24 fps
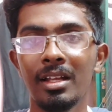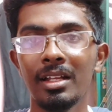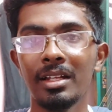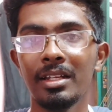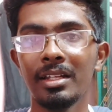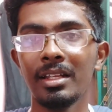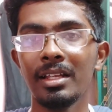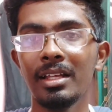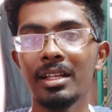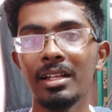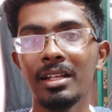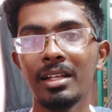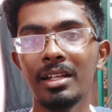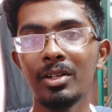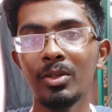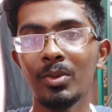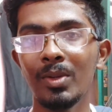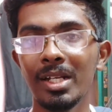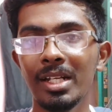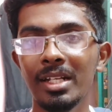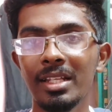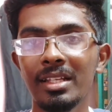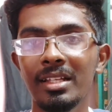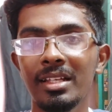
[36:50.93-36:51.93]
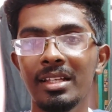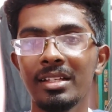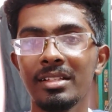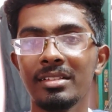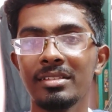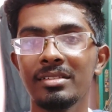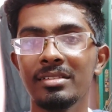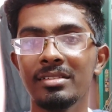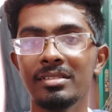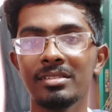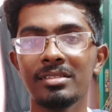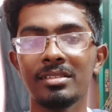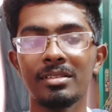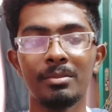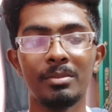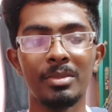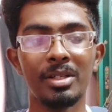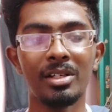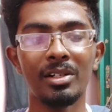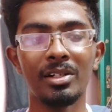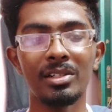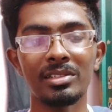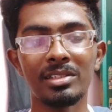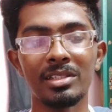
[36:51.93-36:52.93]
nearly 20 kgs
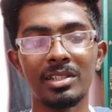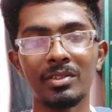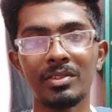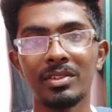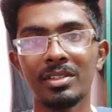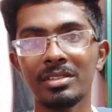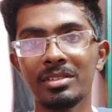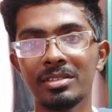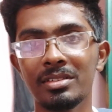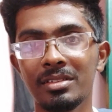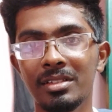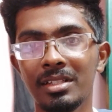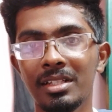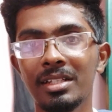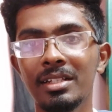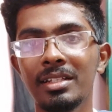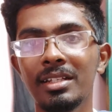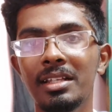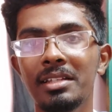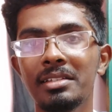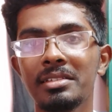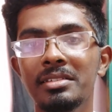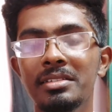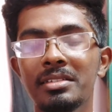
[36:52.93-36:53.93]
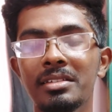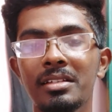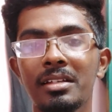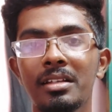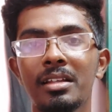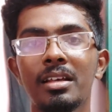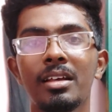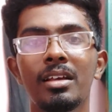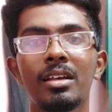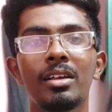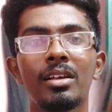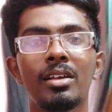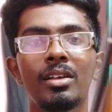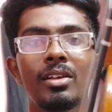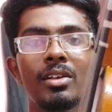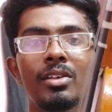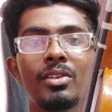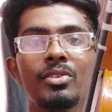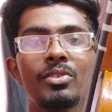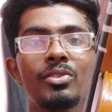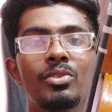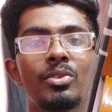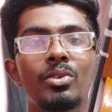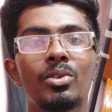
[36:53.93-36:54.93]
because of the string tension.
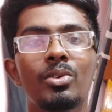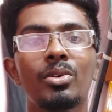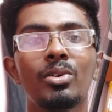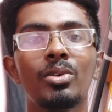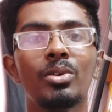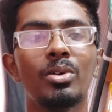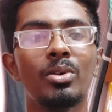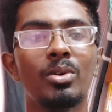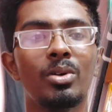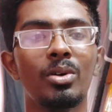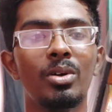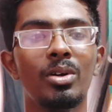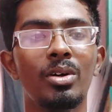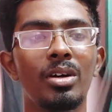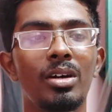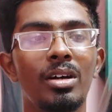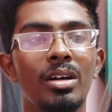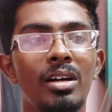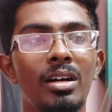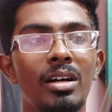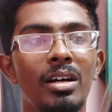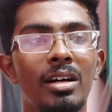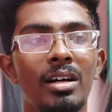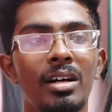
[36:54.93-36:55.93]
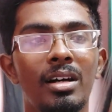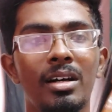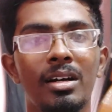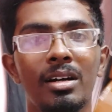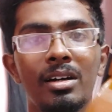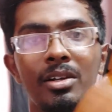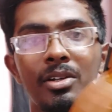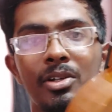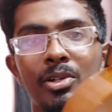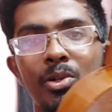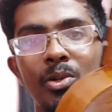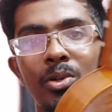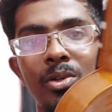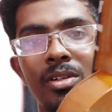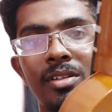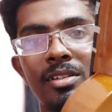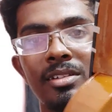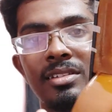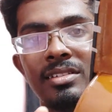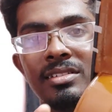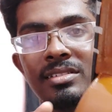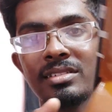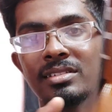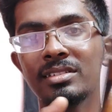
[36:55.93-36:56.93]
So due to
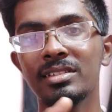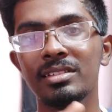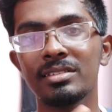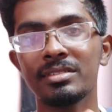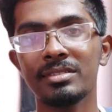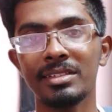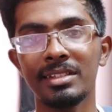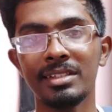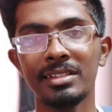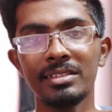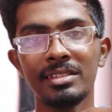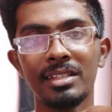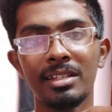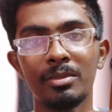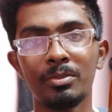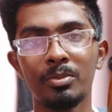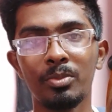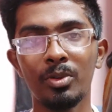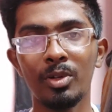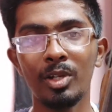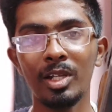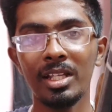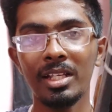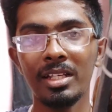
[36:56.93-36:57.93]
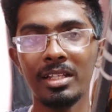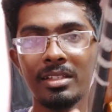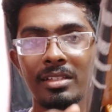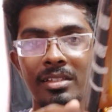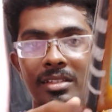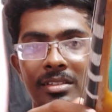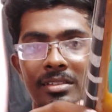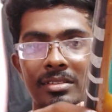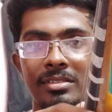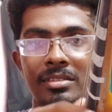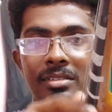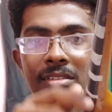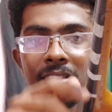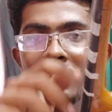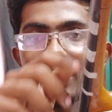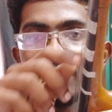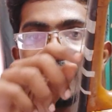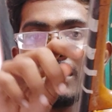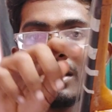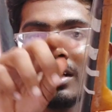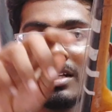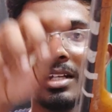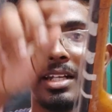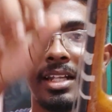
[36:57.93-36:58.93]
this, the strings are pulling this
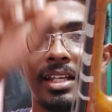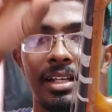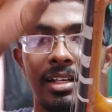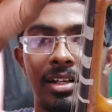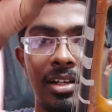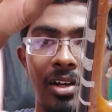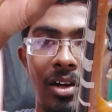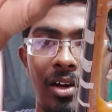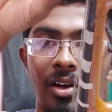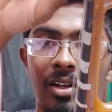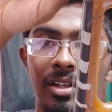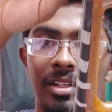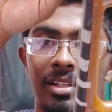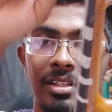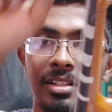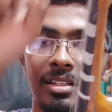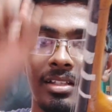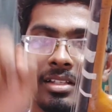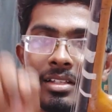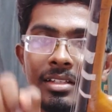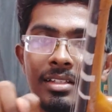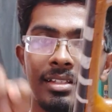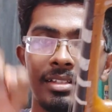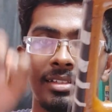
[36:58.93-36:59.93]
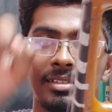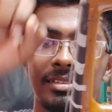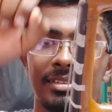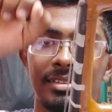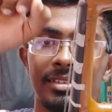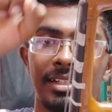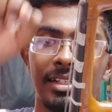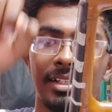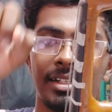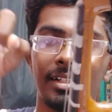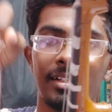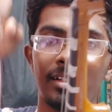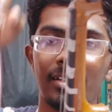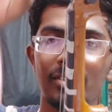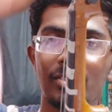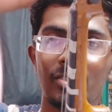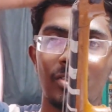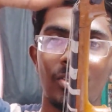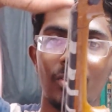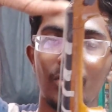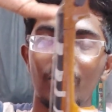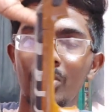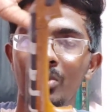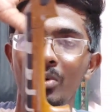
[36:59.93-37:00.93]
neck on this side,
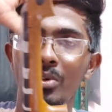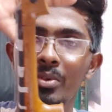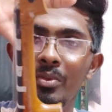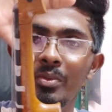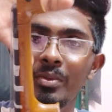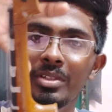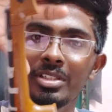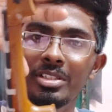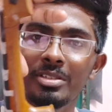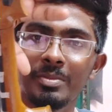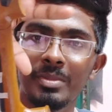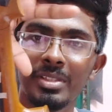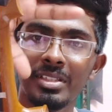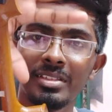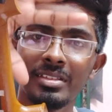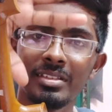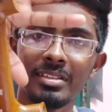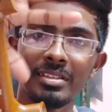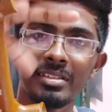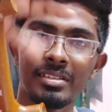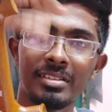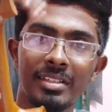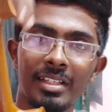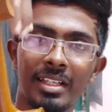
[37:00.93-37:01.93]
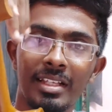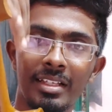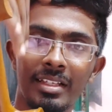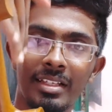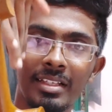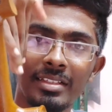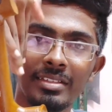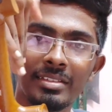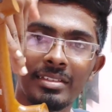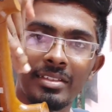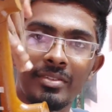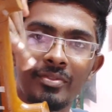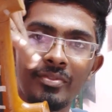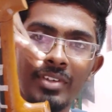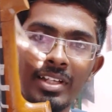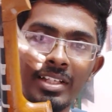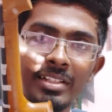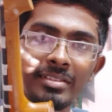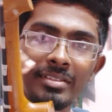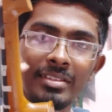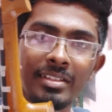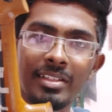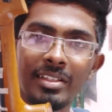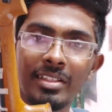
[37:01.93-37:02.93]
so which means this neck is
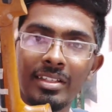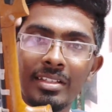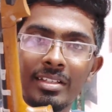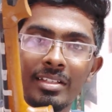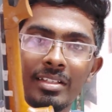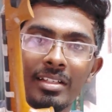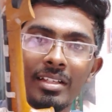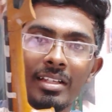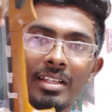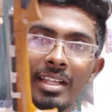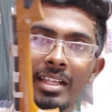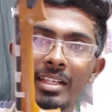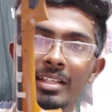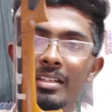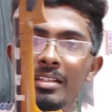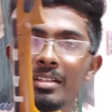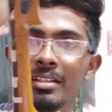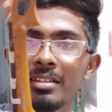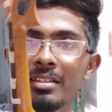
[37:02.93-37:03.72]
flexing like